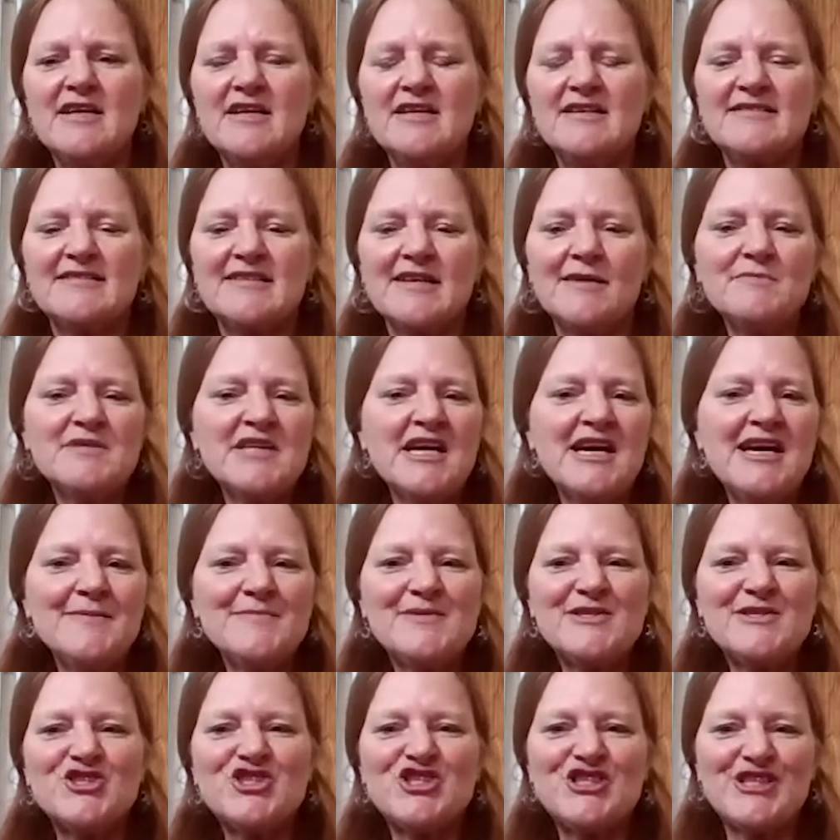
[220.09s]

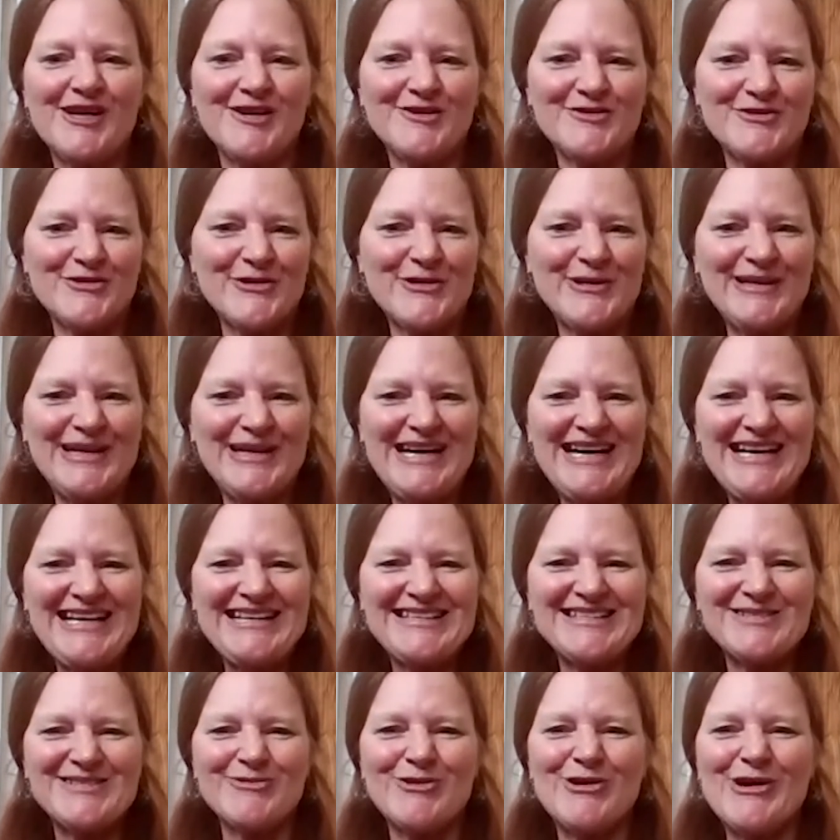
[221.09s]
Sometimes the shelter
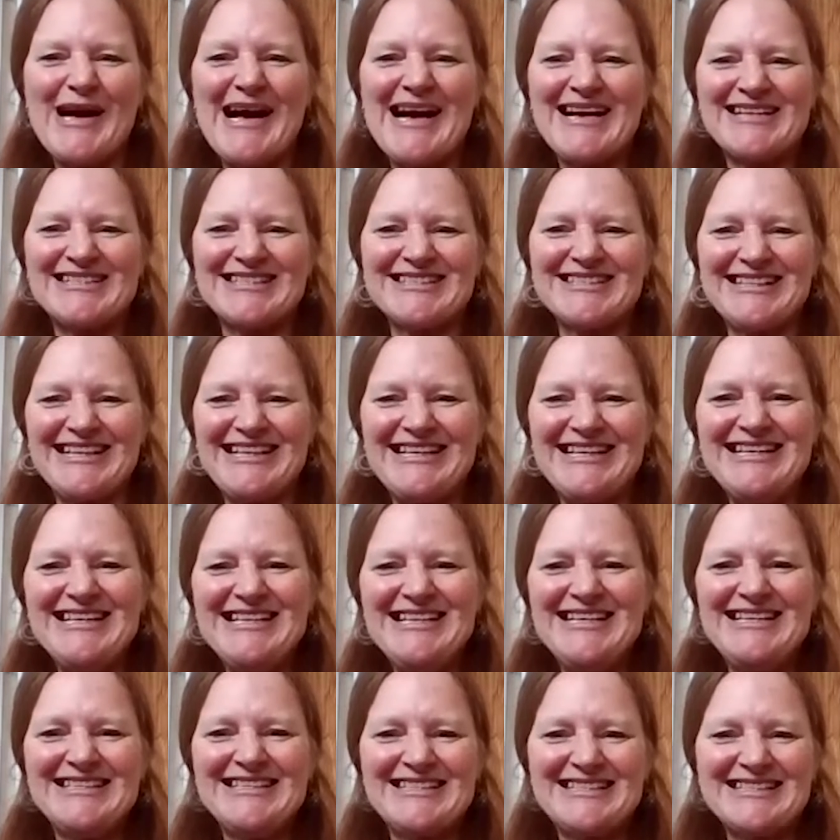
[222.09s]
clients will actually
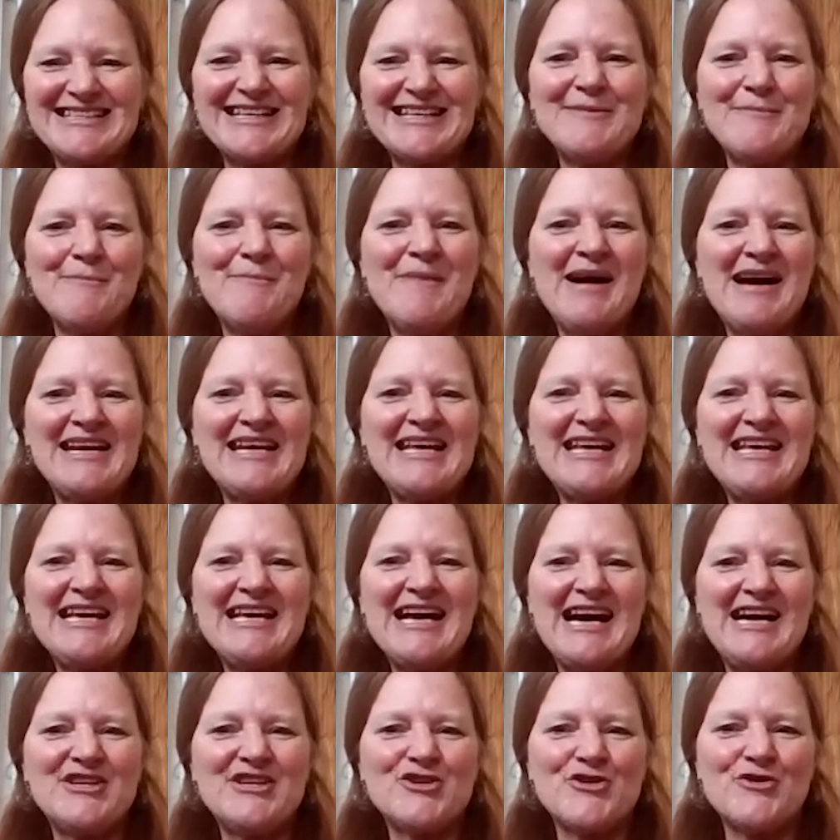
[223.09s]
slip money
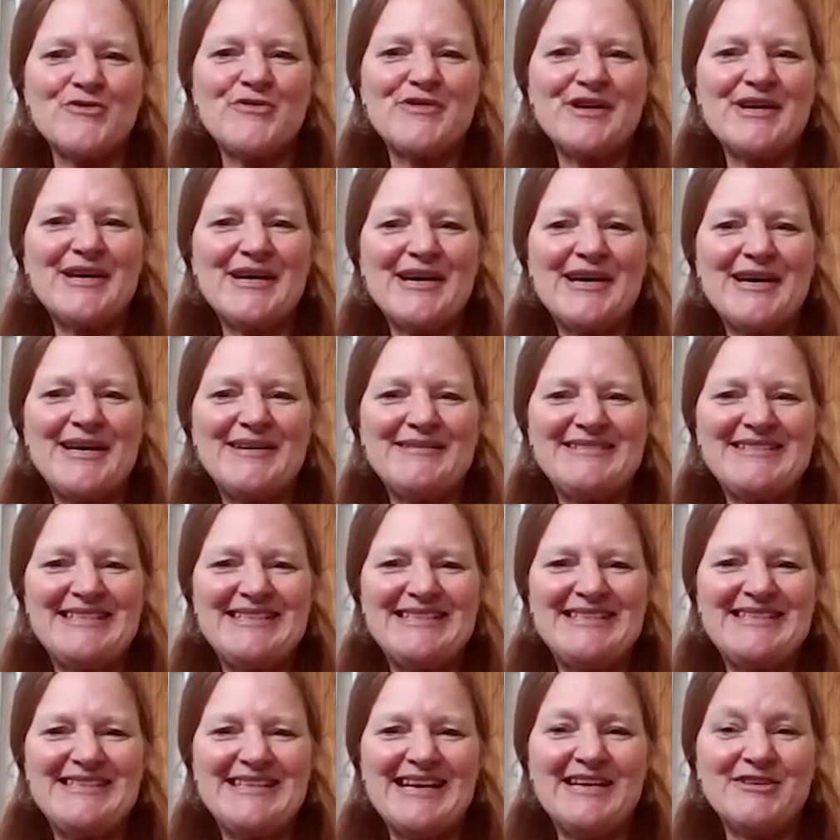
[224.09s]
under
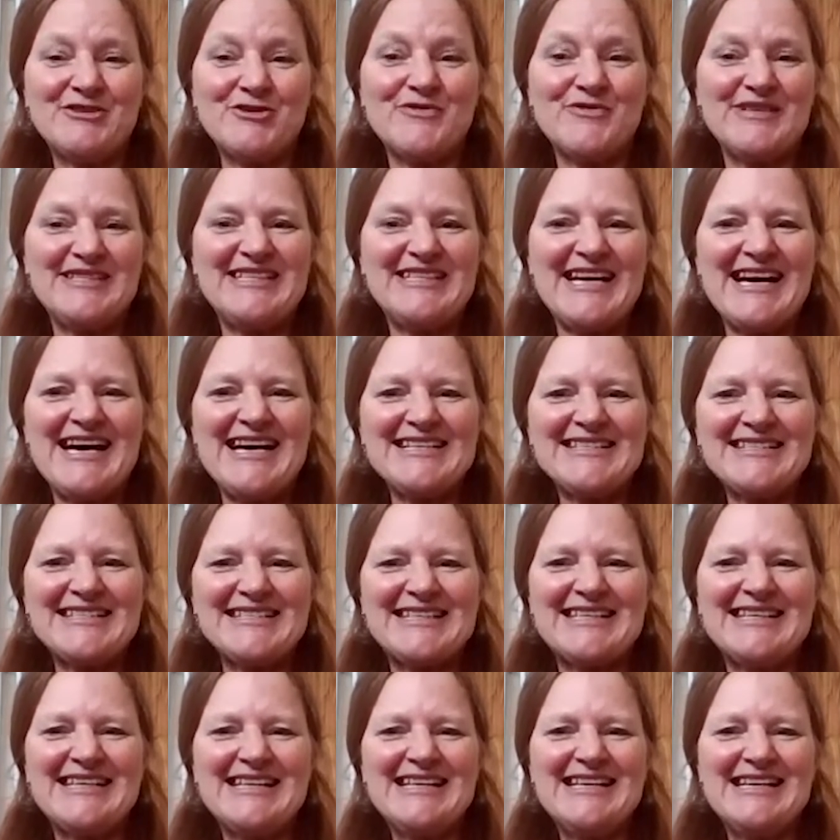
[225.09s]
the
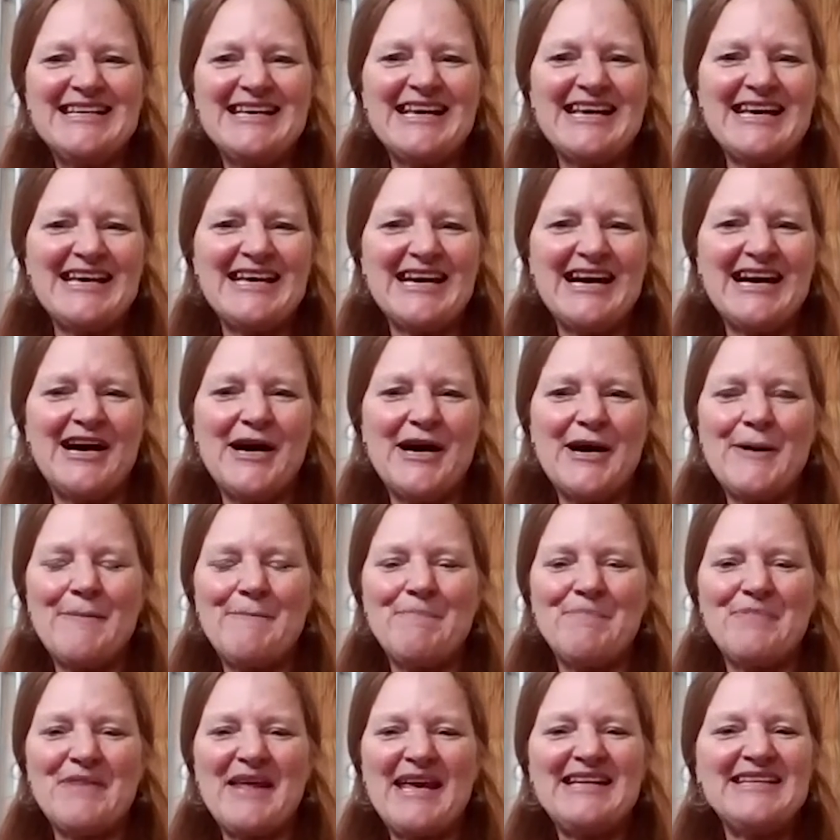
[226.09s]
desk
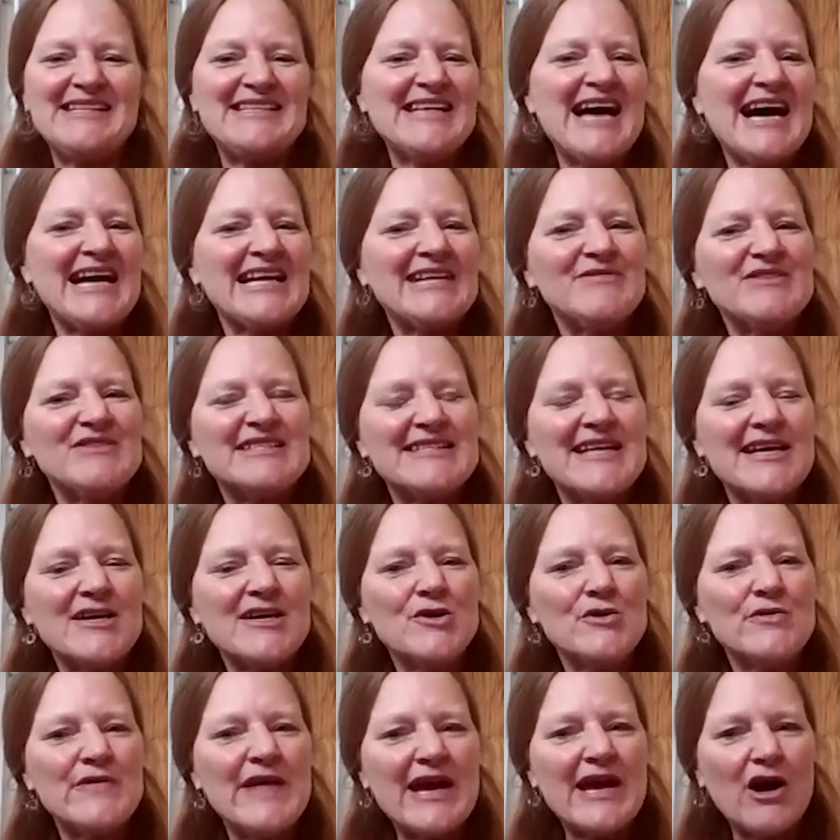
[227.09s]
and not even say
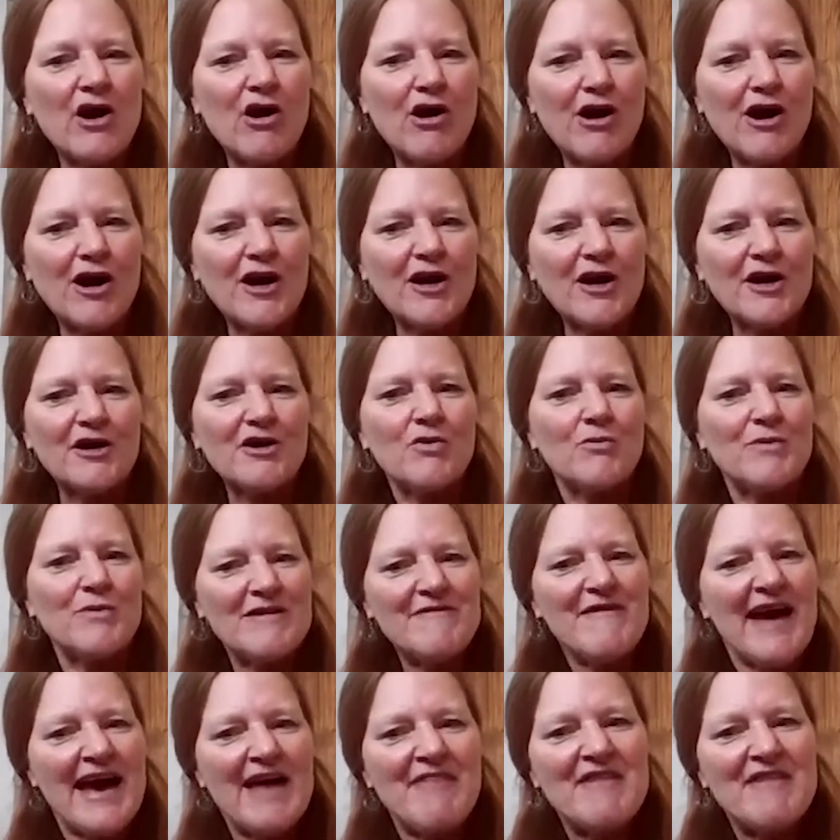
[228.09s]
who they are.
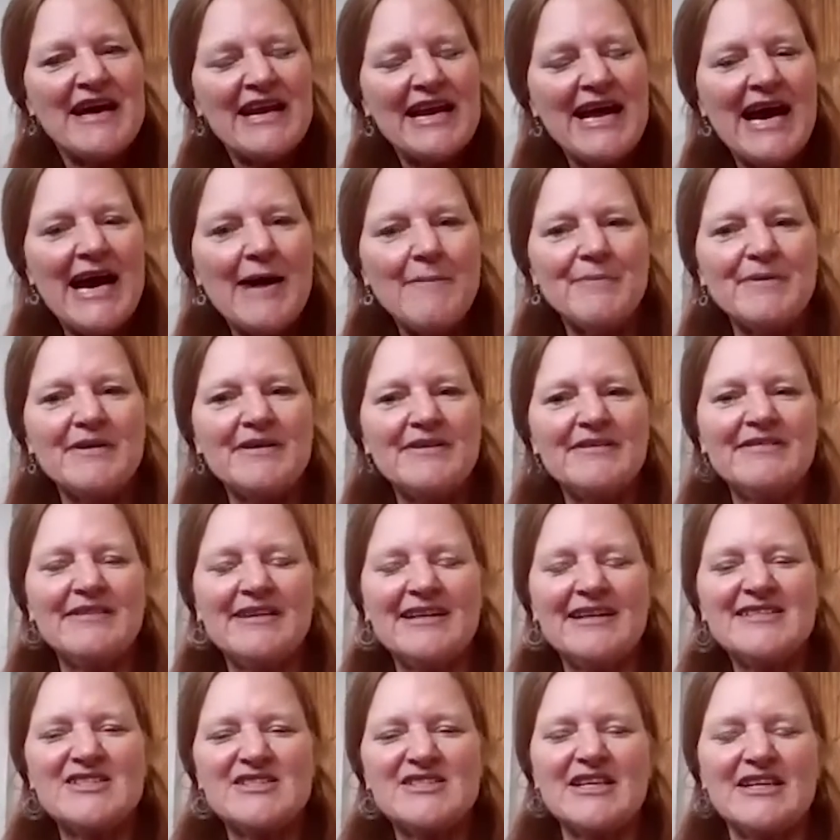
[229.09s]
We've had that happen.
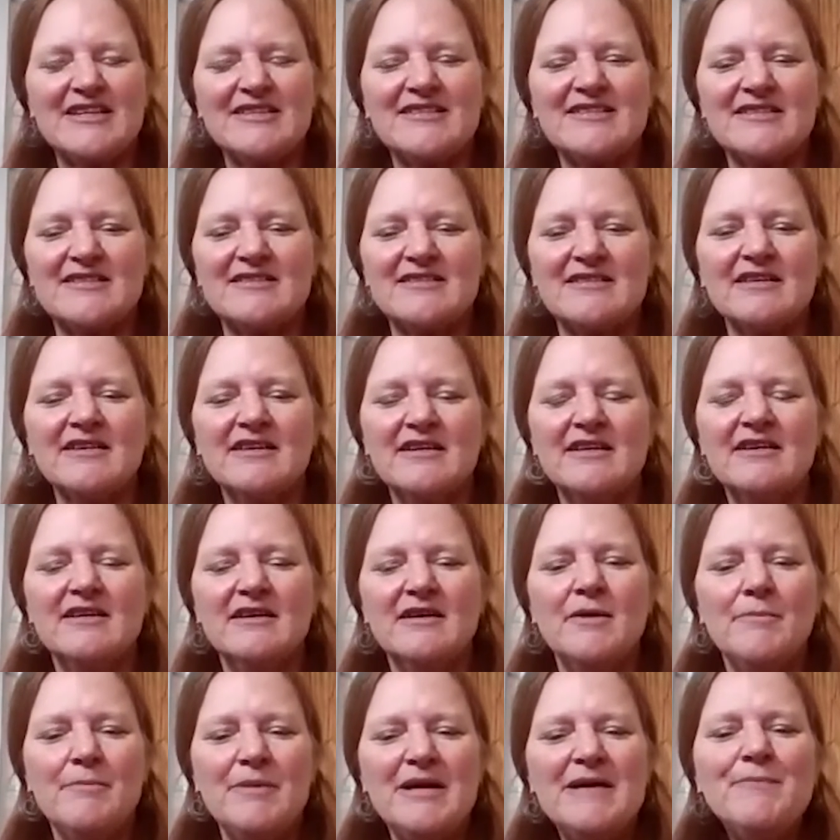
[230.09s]
It's
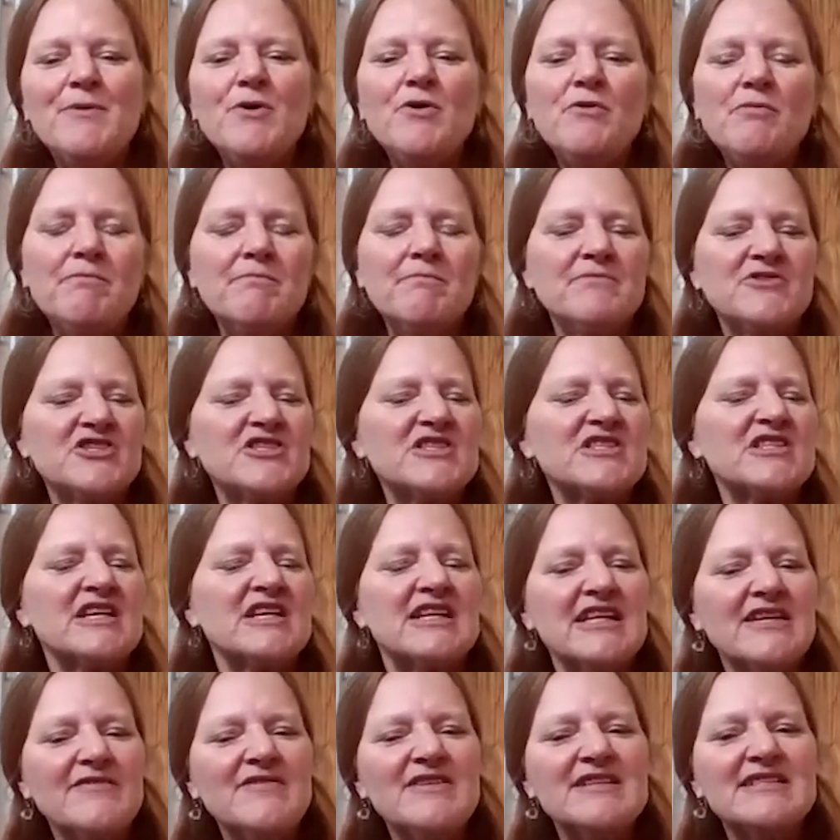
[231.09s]
people just to
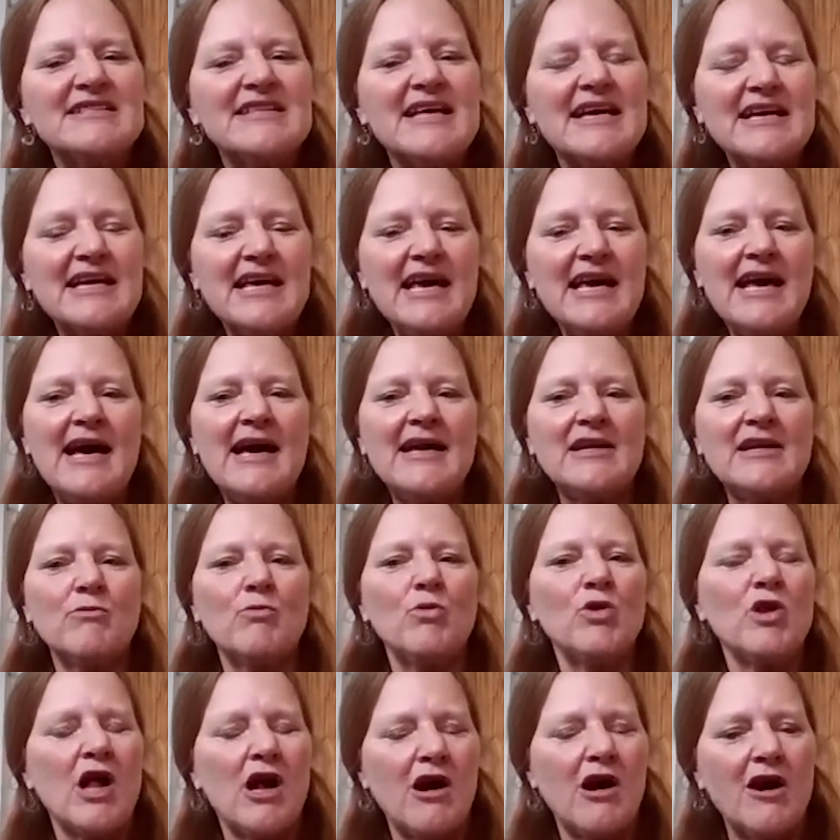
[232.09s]
give as they can, and
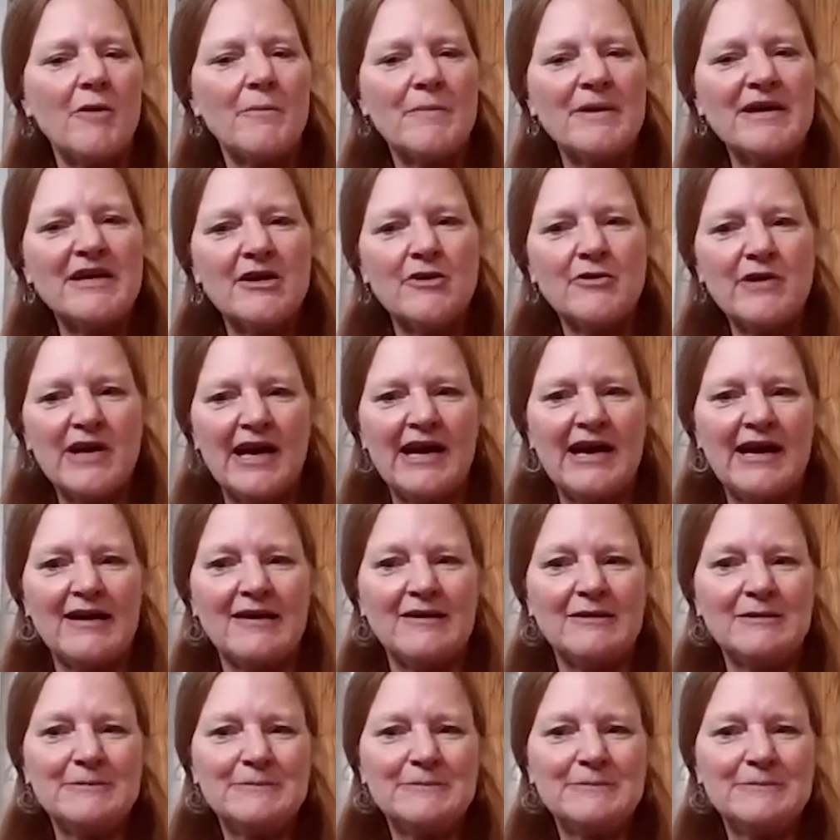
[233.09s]
we'll all be okay.